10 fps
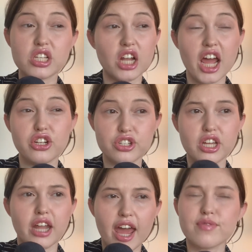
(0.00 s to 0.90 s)
and I
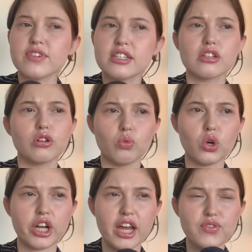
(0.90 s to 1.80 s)
understand every single
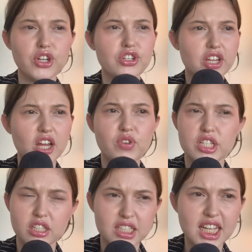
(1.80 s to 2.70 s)
word. I even understand every
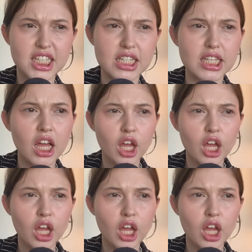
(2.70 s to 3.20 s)
single sentence.